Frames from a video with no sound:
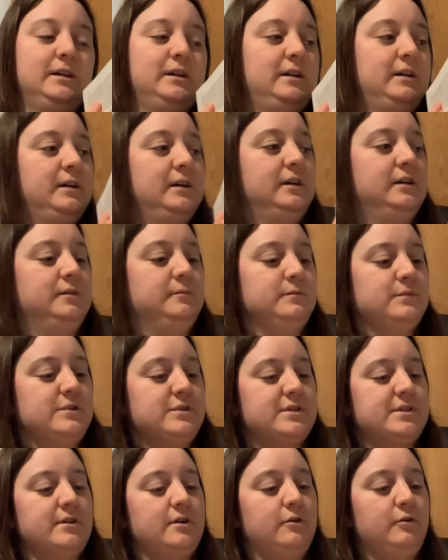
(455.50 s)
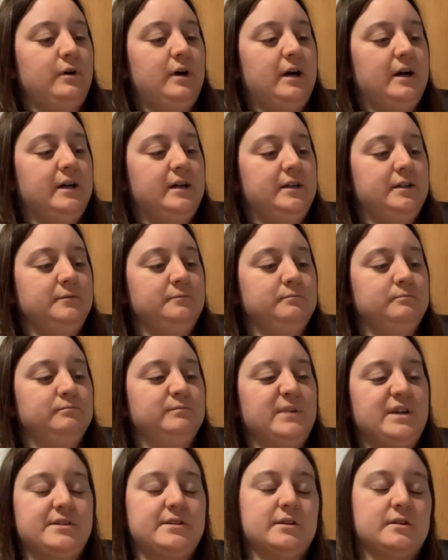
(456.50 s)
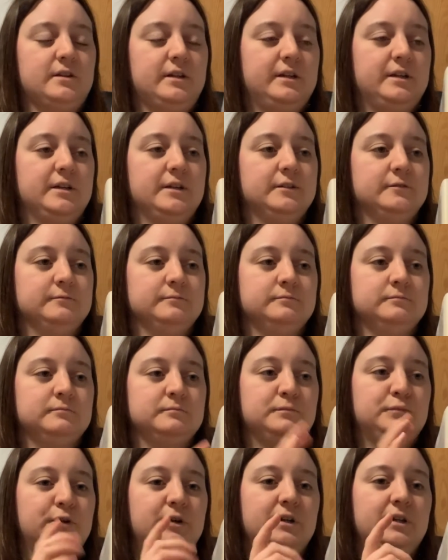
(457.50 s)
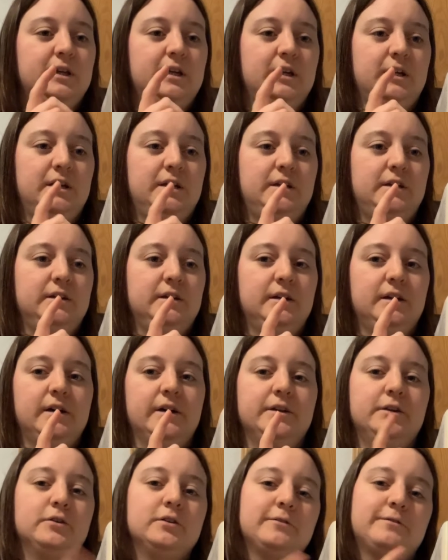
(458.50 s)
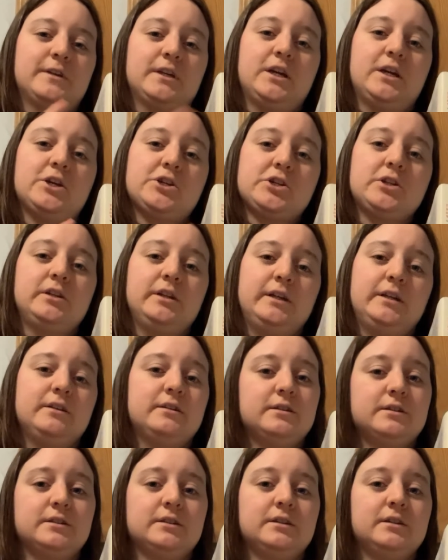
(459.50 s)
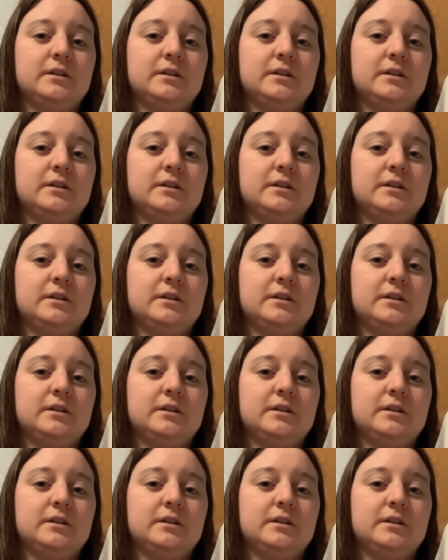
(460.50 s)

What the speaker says: So I basically put a notification link